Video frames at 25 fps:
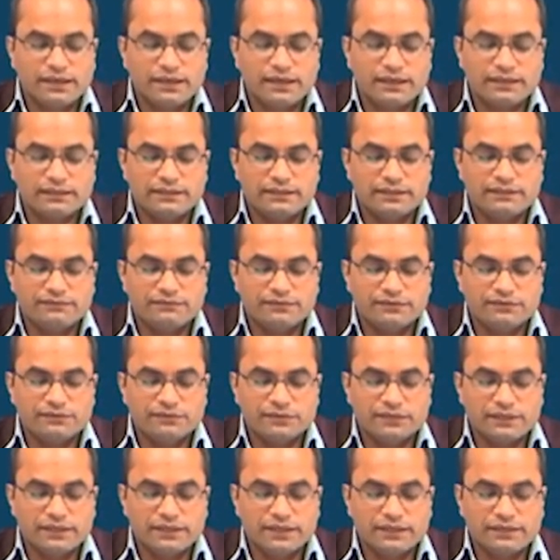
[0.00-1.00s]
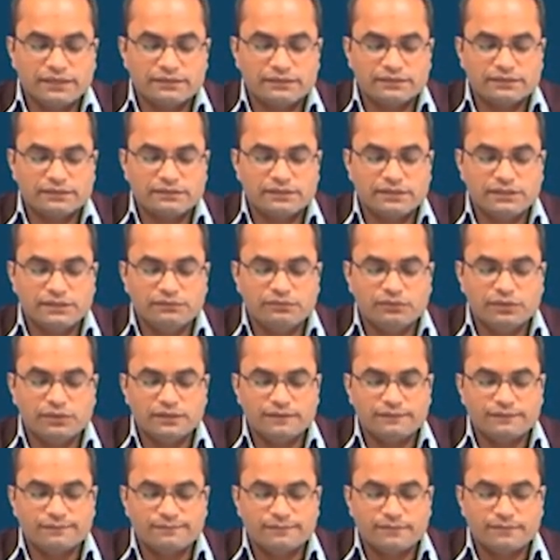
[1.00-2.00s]
and then we will get the C
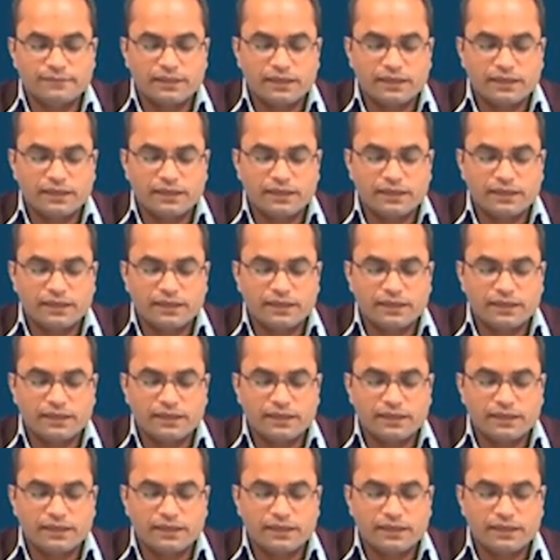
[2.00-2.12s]
1